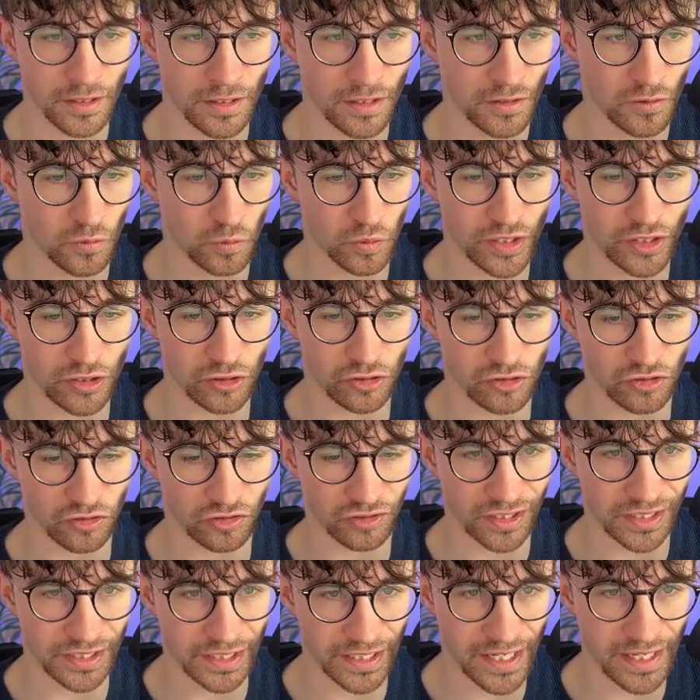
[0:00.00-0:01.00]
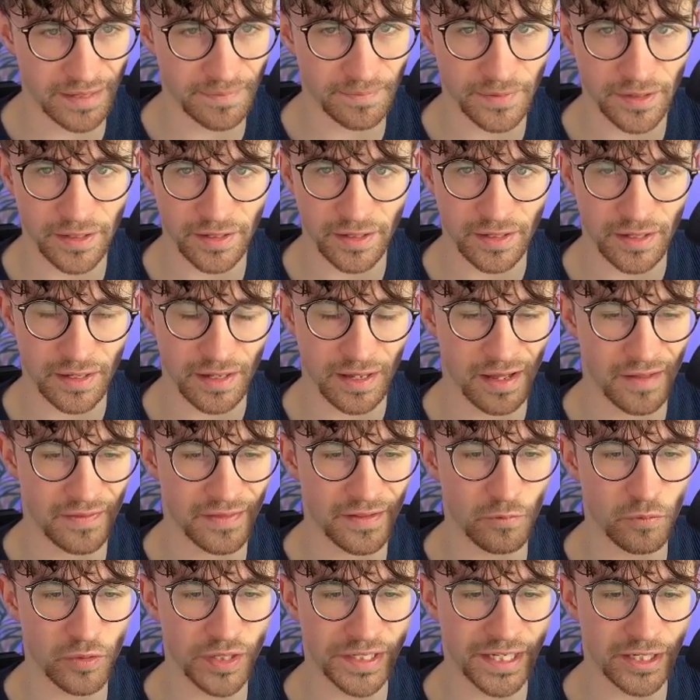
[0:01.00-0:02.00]
We could just click in, and
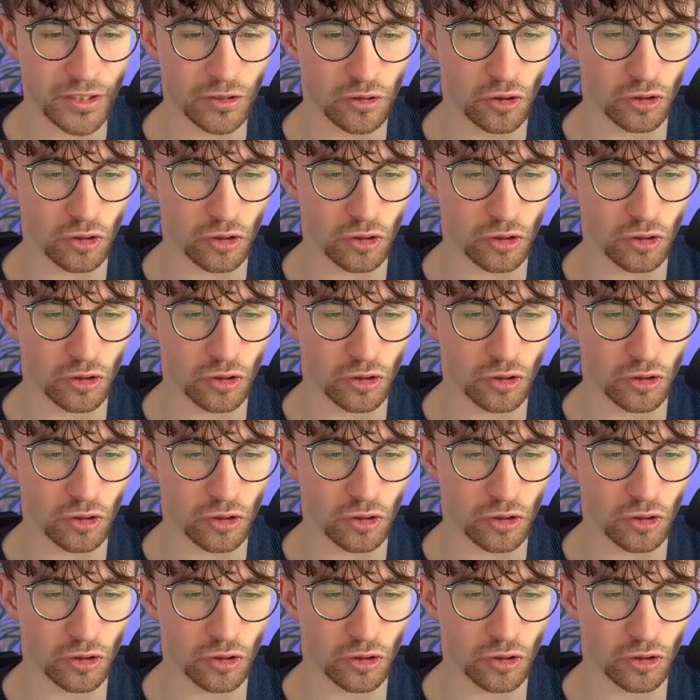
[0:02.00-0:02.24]
then we can go